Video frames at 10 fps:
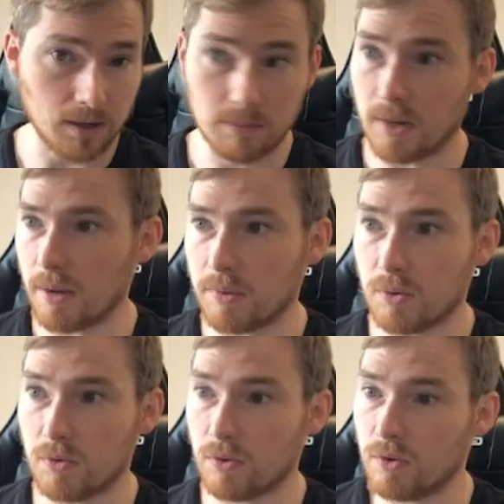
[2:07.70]
I'm
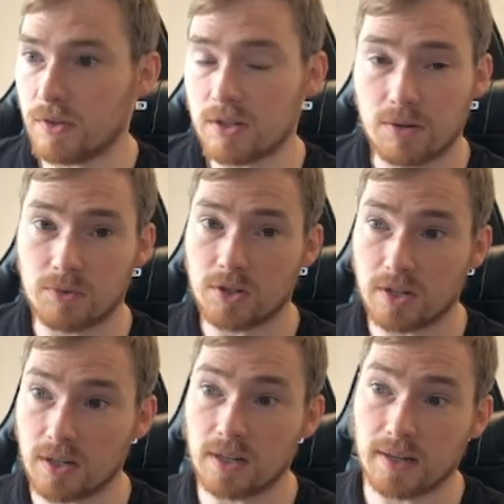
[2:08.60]
happy with all of these, so I'm
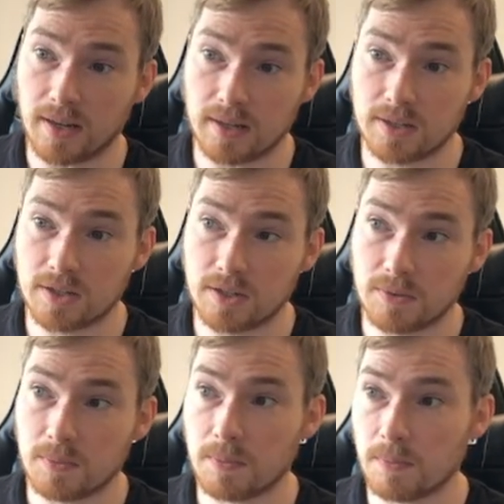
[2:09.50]
just going to click
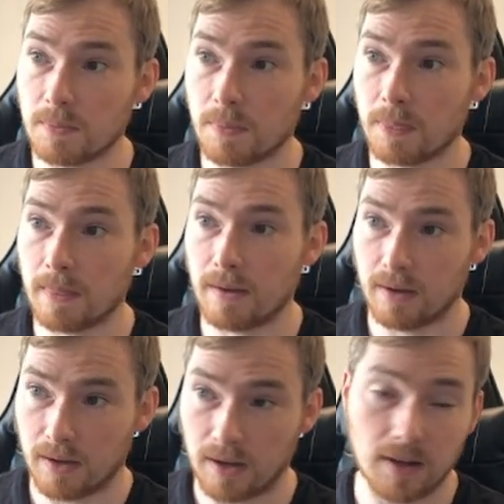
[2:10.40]
next.
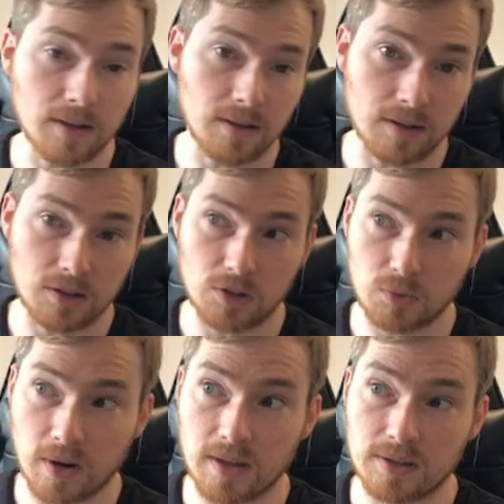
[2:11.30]
And then
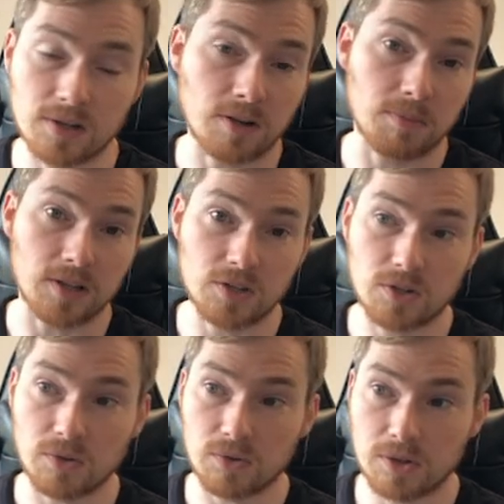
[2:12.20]
this is where this is going to be
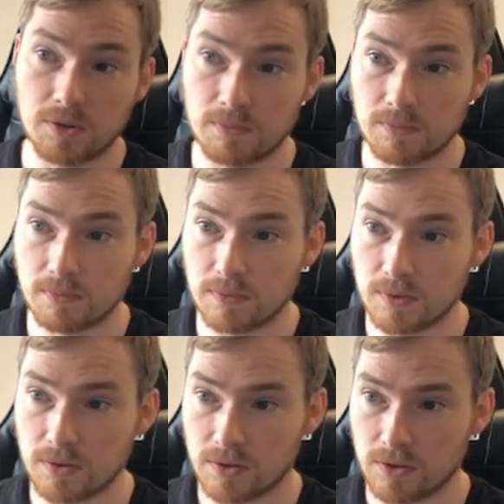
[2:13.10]
installed.
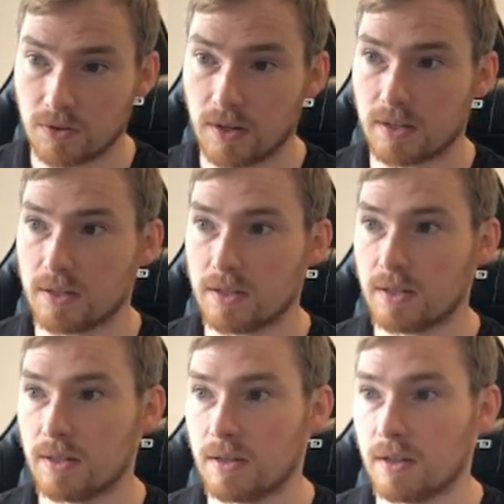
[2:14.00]

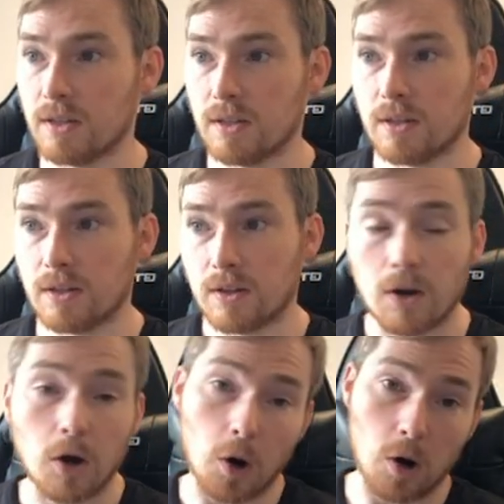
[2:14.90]
Next.
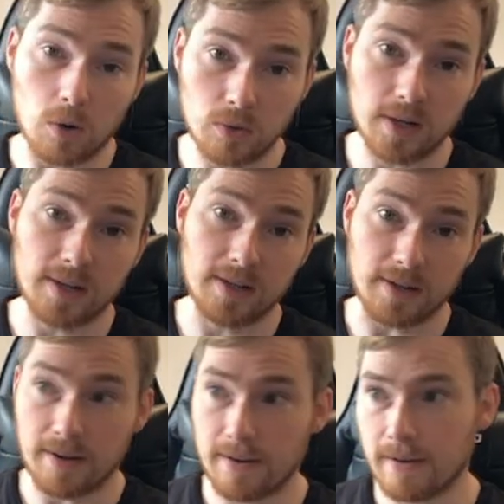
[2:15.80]

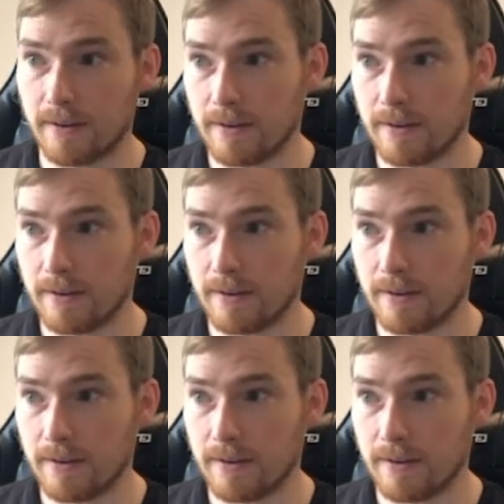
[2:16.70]
Okay,